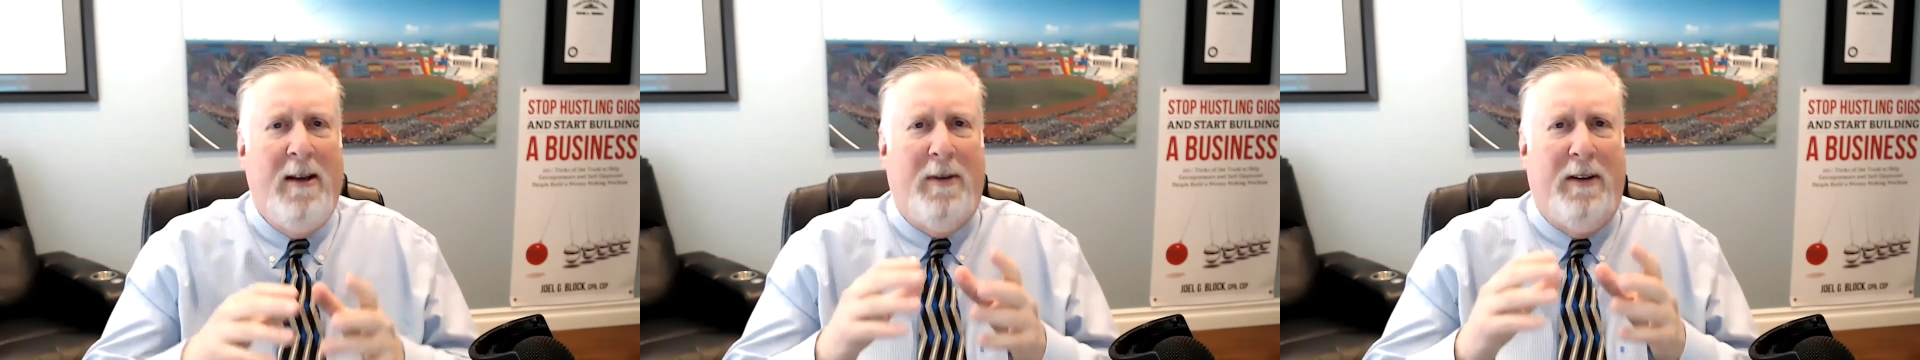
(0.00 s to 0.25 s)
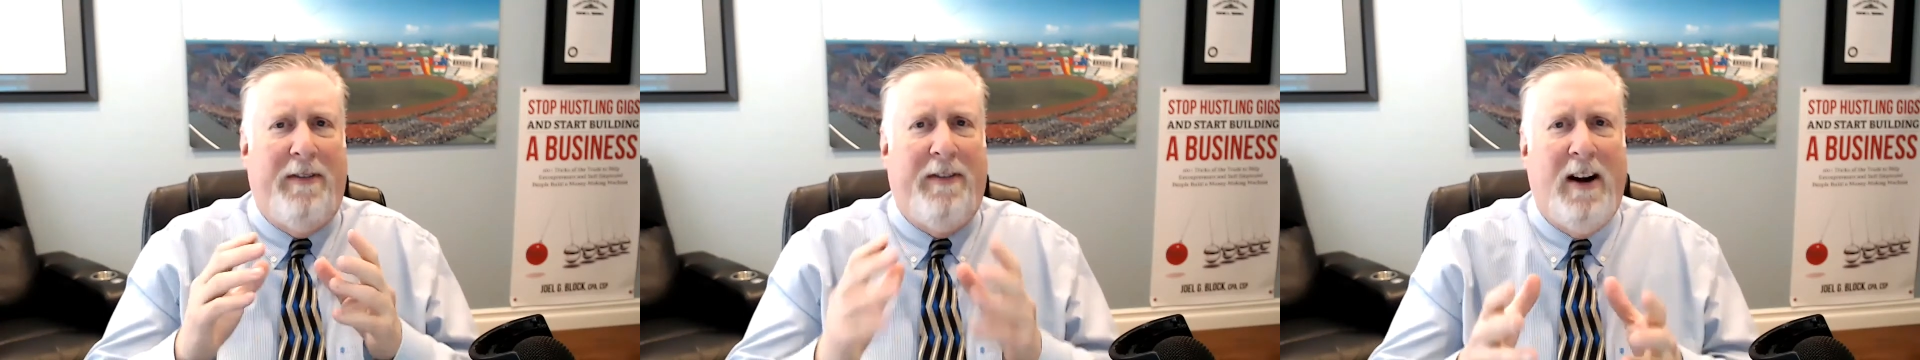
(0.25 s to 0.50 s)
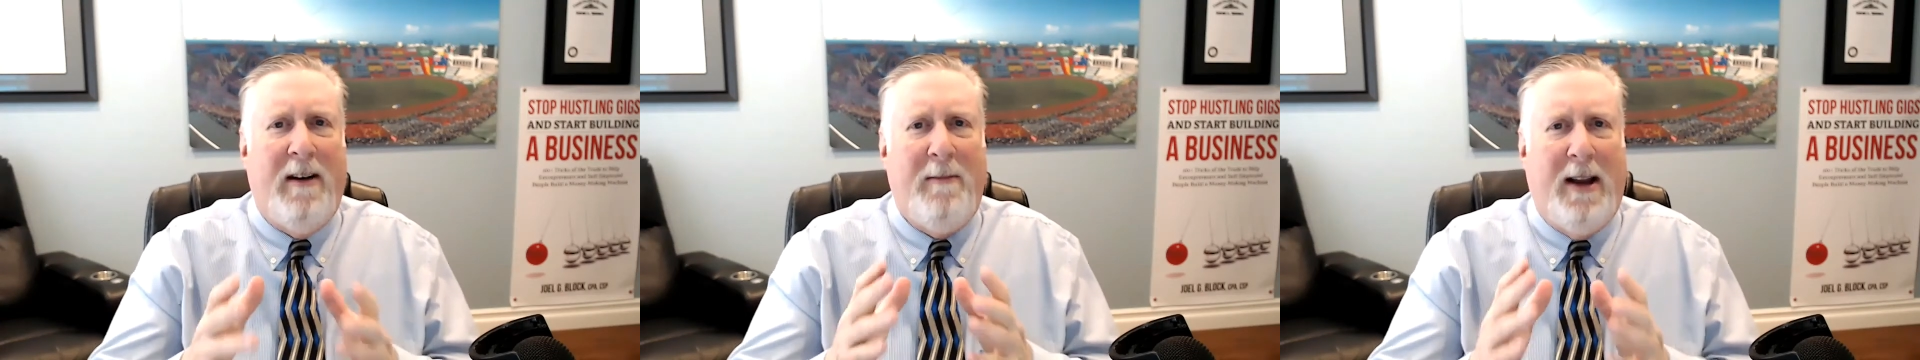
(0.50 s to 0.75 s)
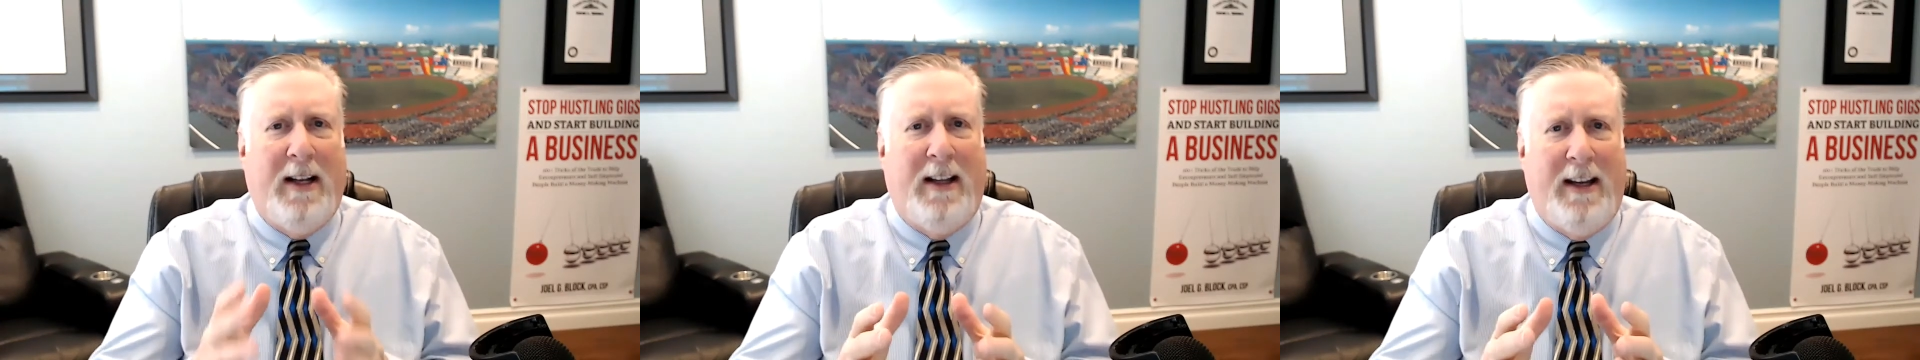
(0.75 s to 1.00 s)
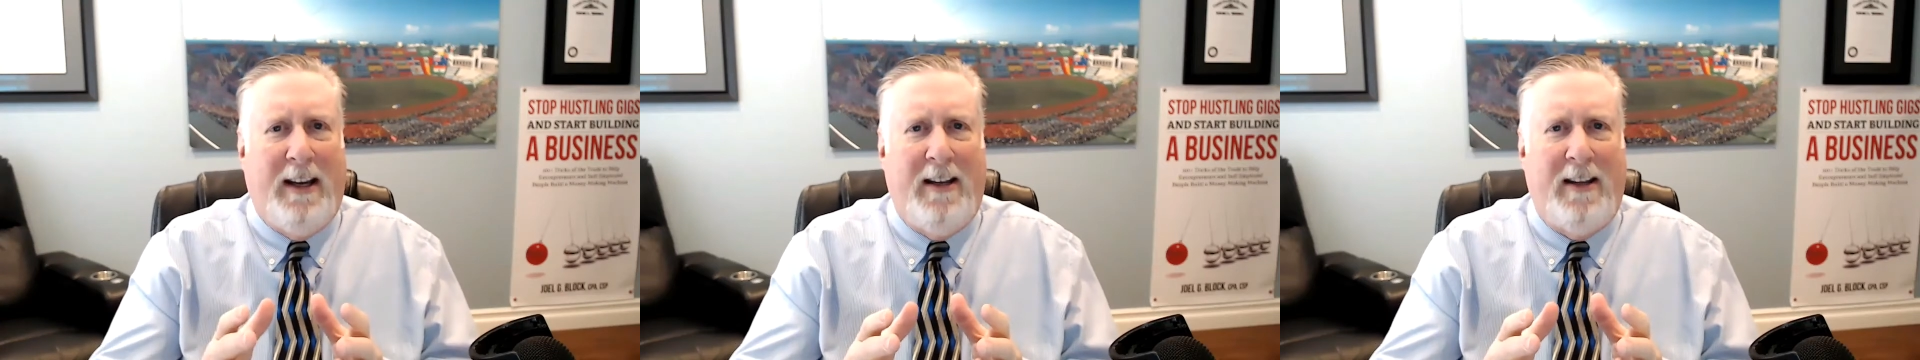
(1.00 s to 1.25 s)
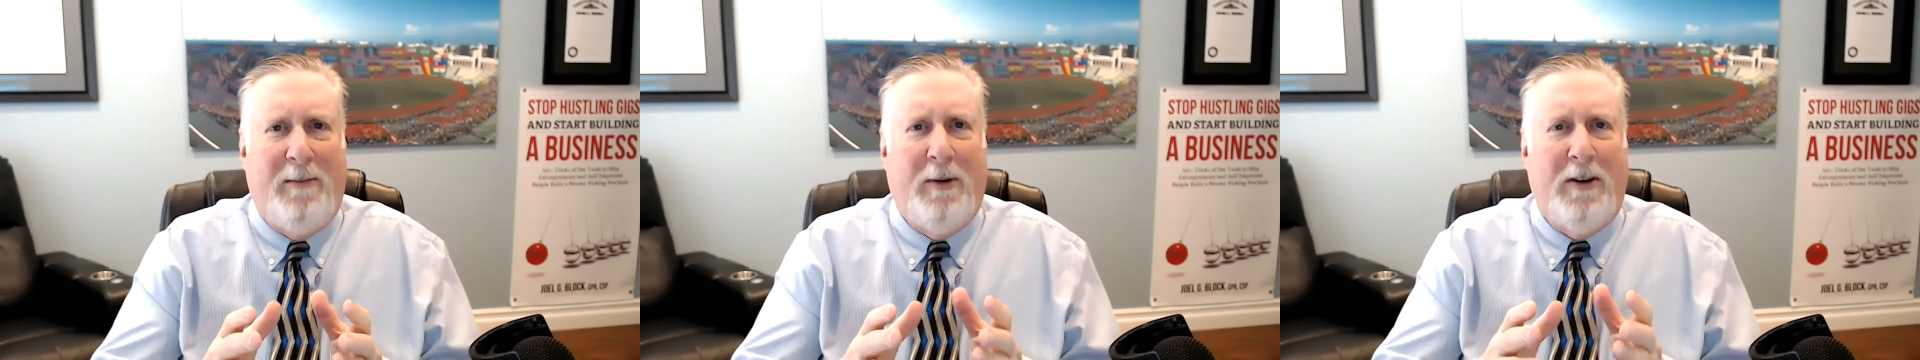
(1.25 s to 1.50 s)
But fundamentally,
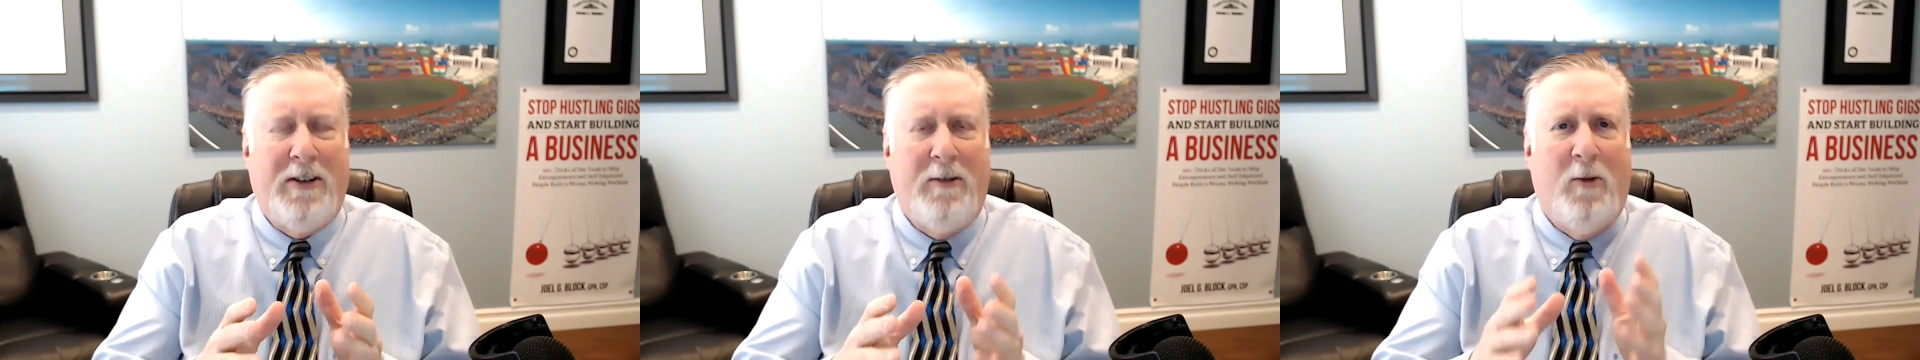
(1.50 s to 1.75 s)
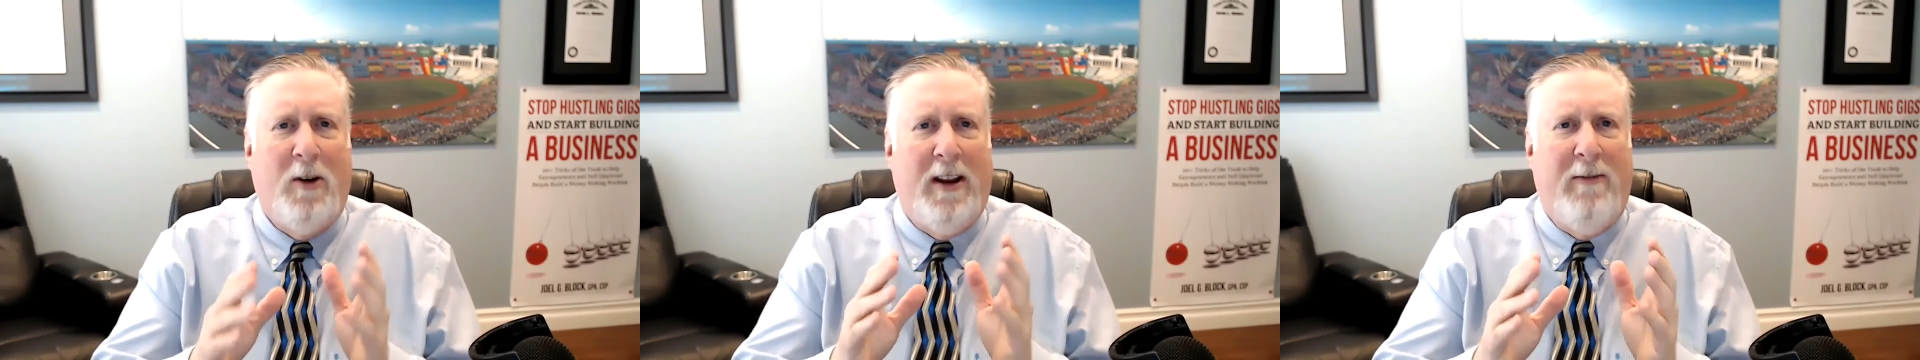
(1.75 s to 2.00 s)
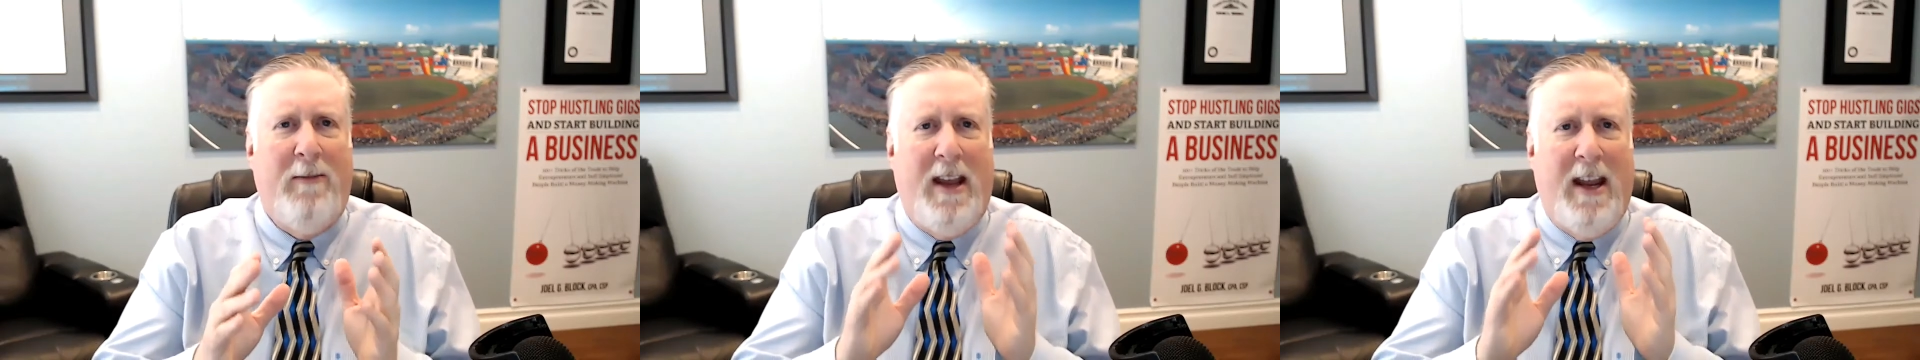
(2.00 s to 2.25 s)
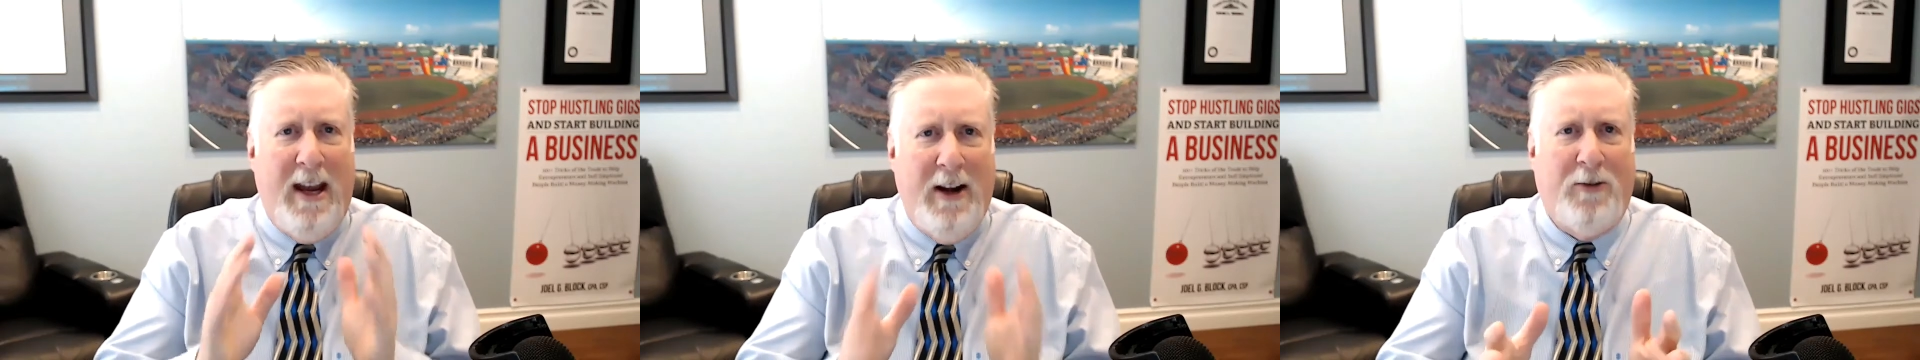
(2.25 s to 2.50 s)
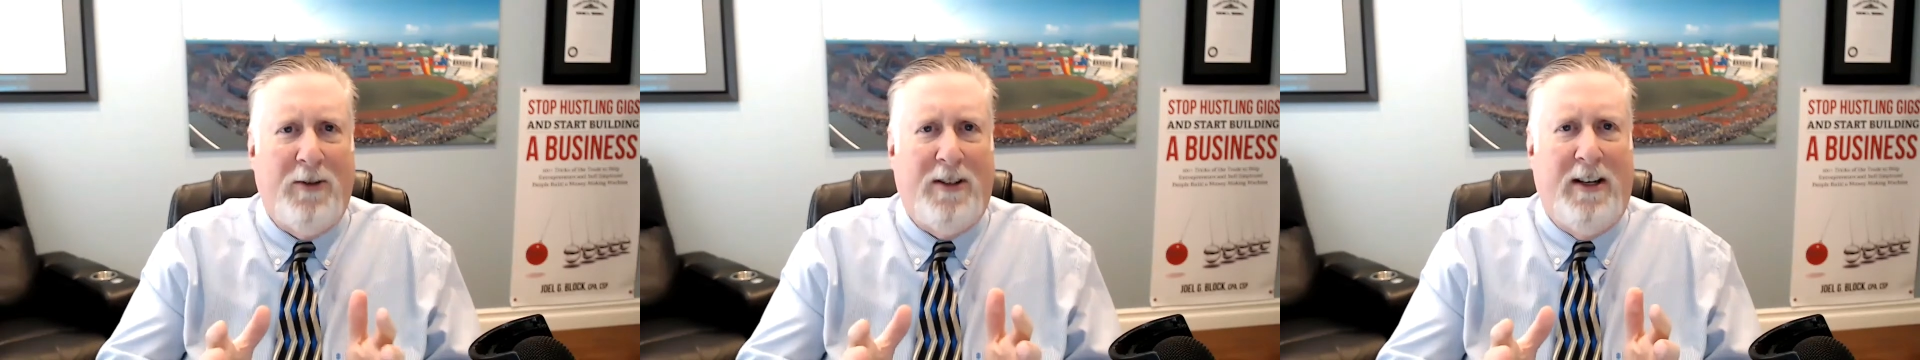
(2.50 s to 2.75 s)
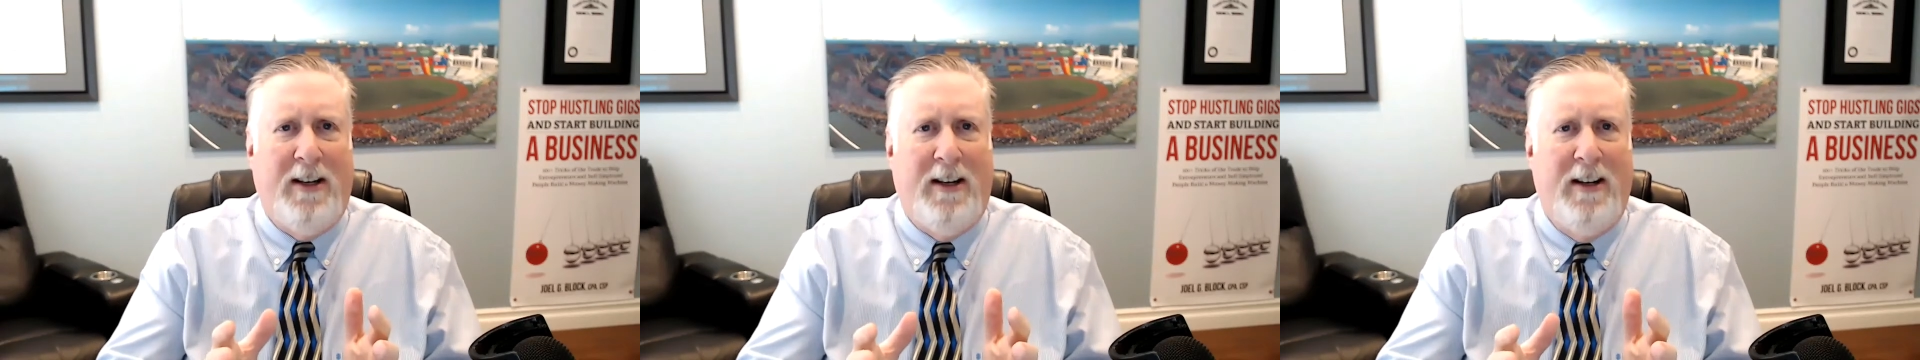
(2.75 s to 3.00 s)
the person won't even be
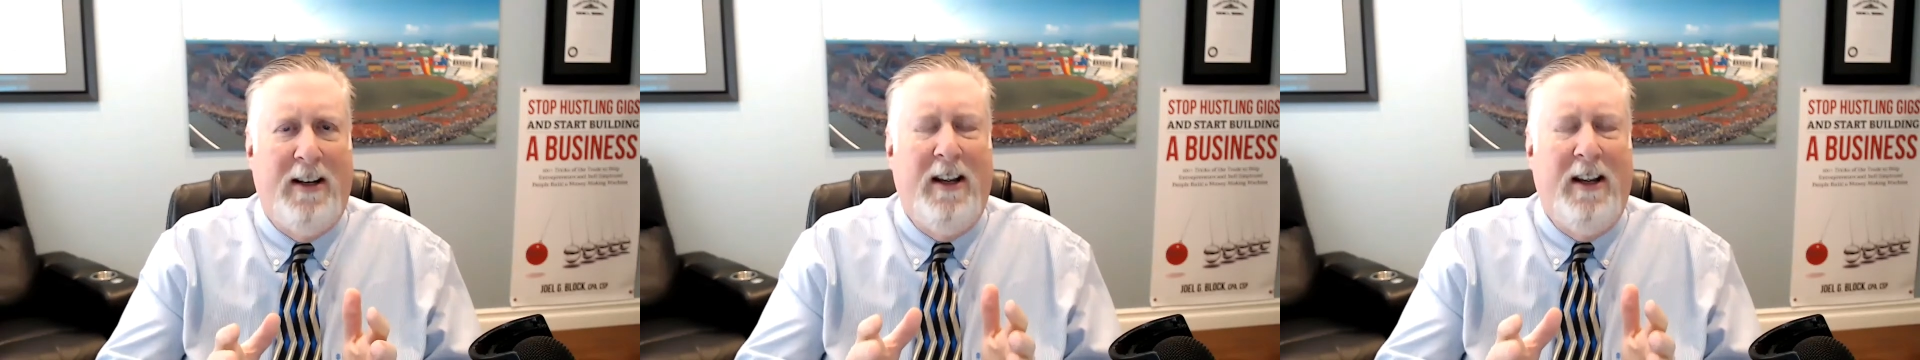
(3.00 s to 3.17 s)
interested